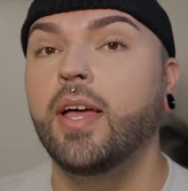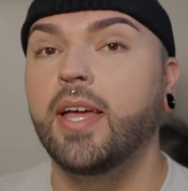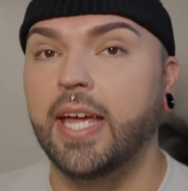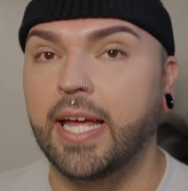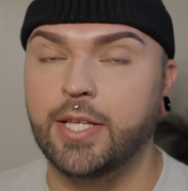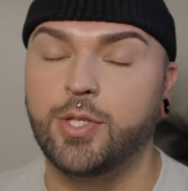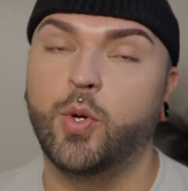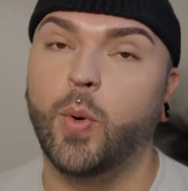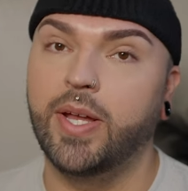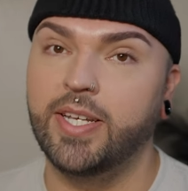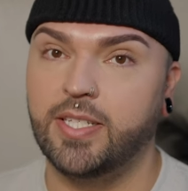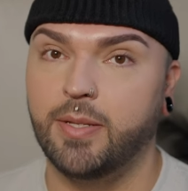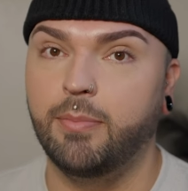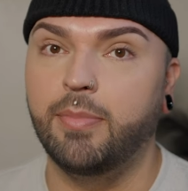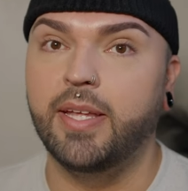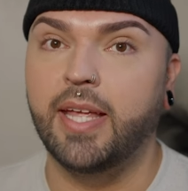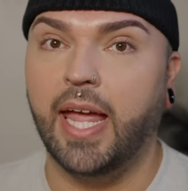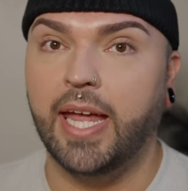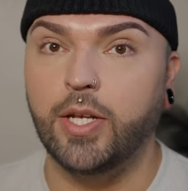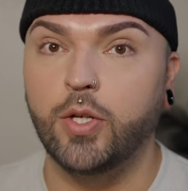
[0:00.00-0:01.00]
it's going to
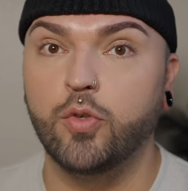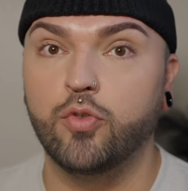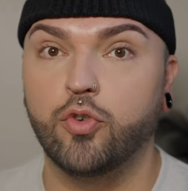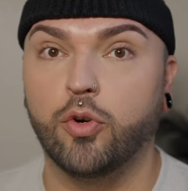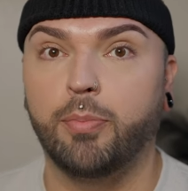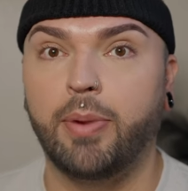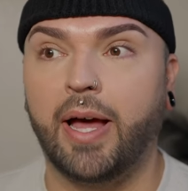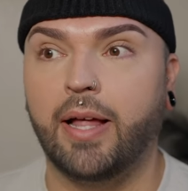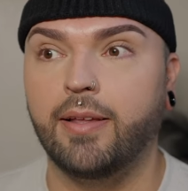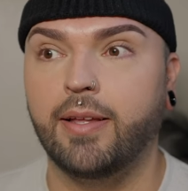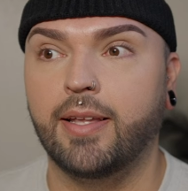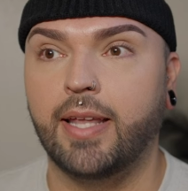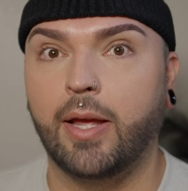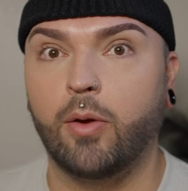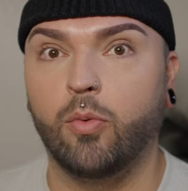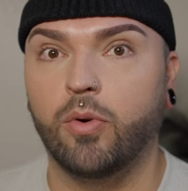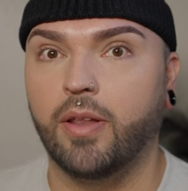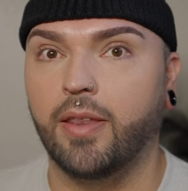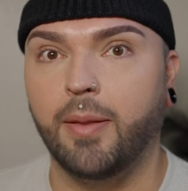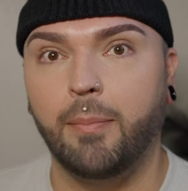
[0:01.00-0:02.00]
be a neutral palette,
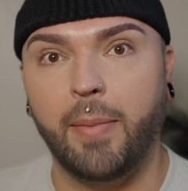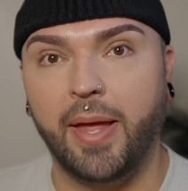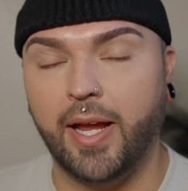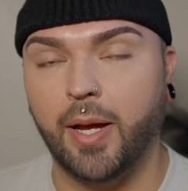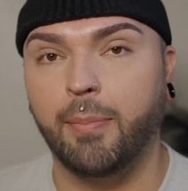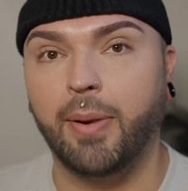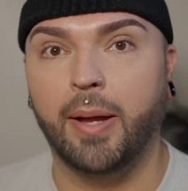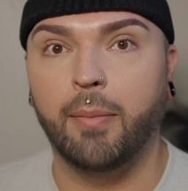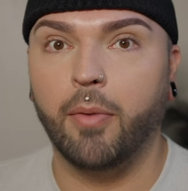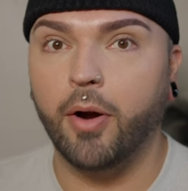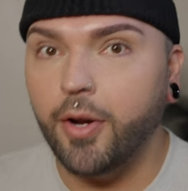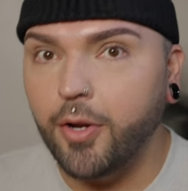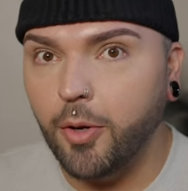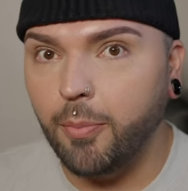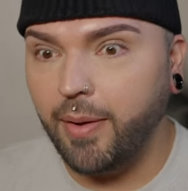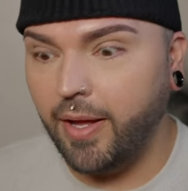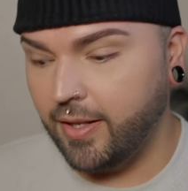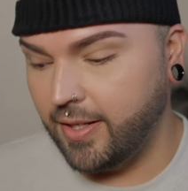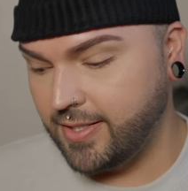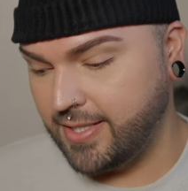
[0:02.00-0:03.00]
like one of the Makeup by Mario
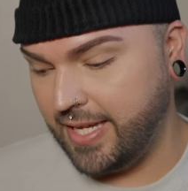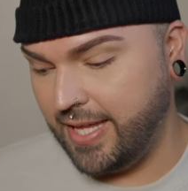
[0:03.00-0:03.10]
palettes.